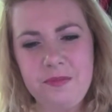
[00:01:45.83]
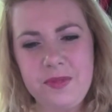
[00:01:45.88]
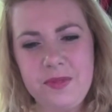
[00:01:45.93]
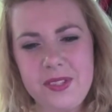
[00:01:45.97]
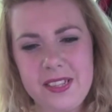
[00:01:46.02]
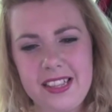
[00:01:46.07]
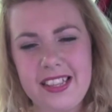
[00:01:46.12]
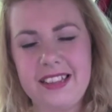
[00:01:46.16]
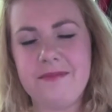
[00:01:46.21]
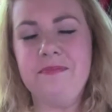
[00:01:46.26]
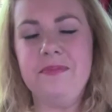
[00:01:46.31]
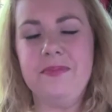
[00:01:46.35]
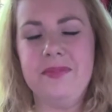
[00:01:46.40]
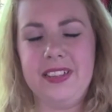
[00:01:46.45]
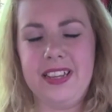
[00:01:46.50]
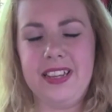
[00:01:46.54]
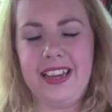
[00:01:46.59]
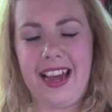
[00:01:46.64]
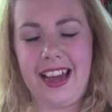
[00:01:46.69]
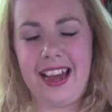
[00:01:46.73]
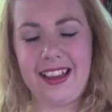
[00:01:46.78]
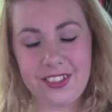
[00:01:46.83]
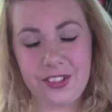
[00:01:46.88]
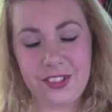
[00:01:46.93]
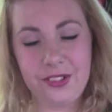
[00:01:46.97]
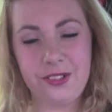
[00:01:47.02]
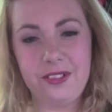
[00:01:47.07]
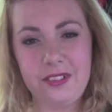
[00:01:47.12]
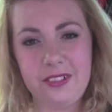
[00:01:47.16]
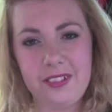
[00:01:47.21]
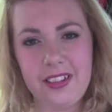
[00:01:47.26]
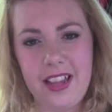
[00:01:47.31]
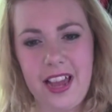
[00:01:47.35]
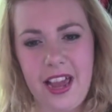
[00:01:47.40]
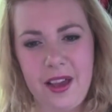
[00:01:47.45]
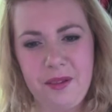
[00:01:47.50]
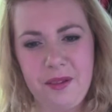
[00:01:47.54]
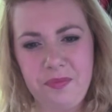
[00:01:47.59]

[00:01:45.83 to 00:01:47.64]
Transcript: up to the actual